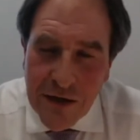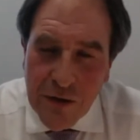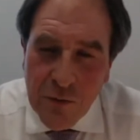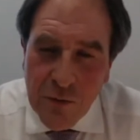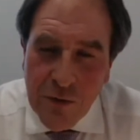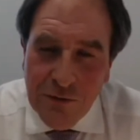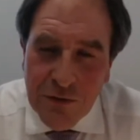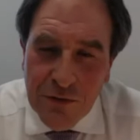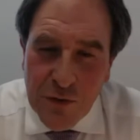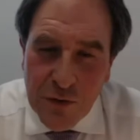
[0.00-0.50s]

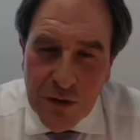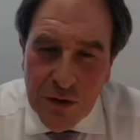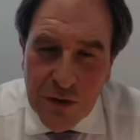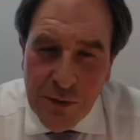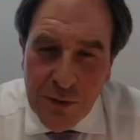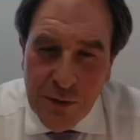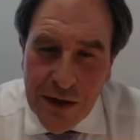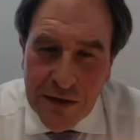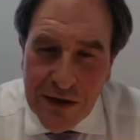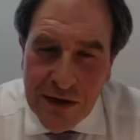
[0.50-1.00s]
we've talked
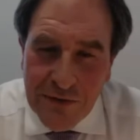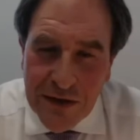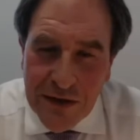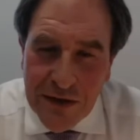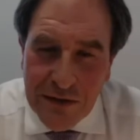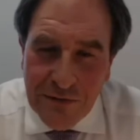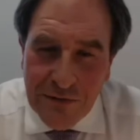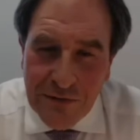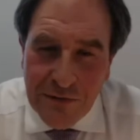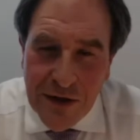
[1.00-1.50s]
about having
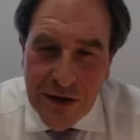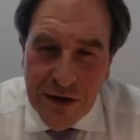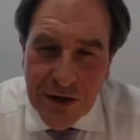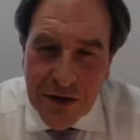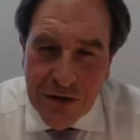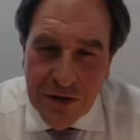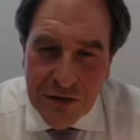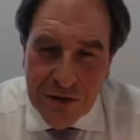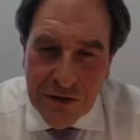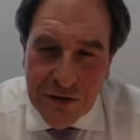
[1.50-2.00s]
differential